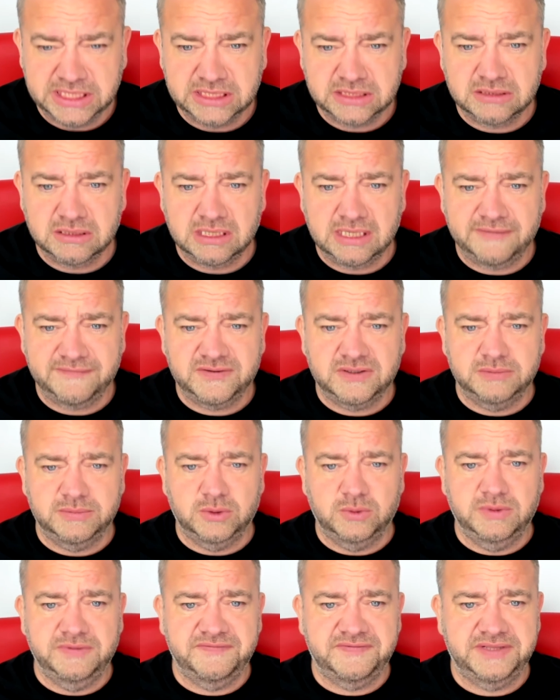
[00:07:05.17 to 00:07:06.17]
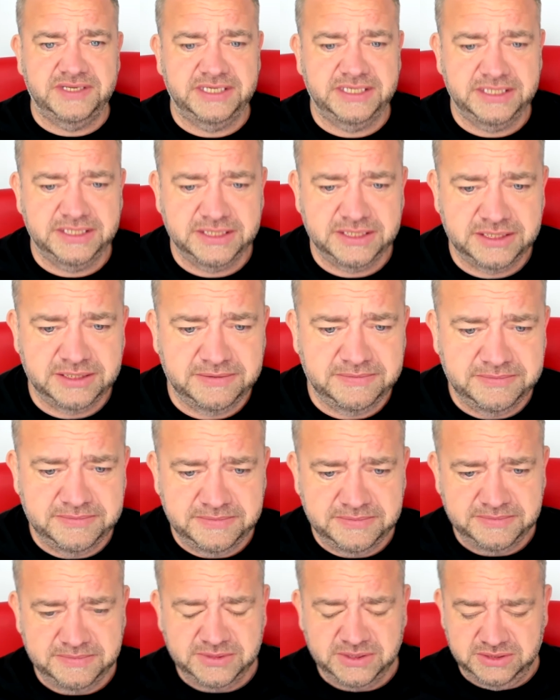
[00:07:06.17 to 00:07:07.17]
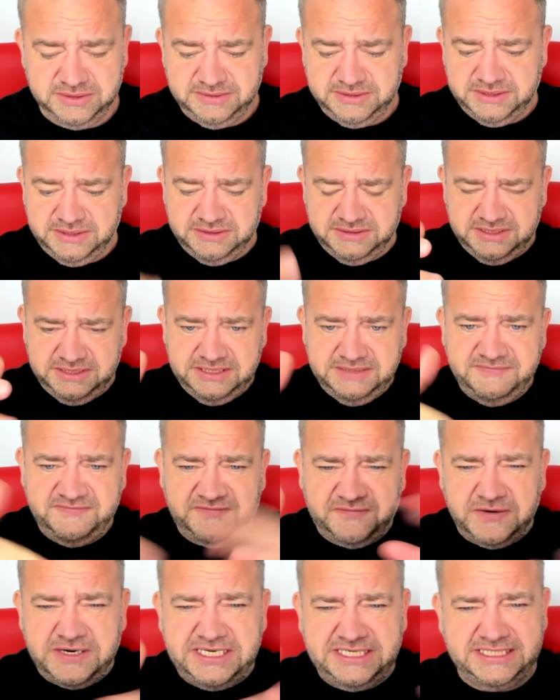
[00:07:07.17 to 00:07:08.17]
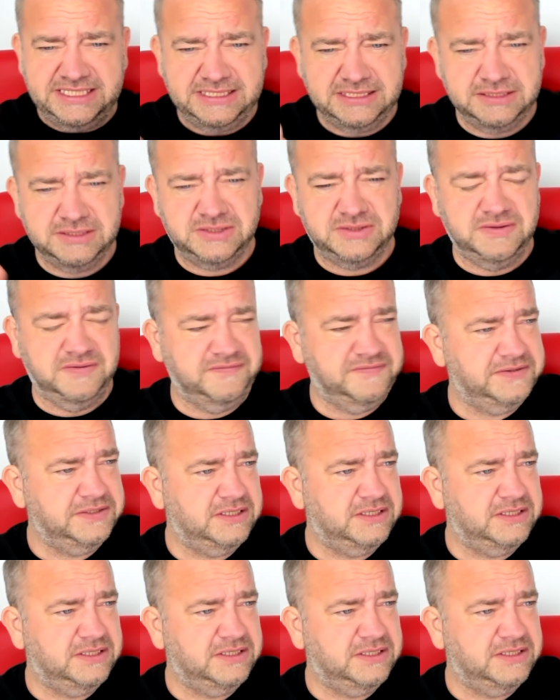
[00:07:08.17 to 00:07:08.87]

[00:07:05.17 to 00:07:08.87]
because you know I have trouble with the, um, the freezes and stuff.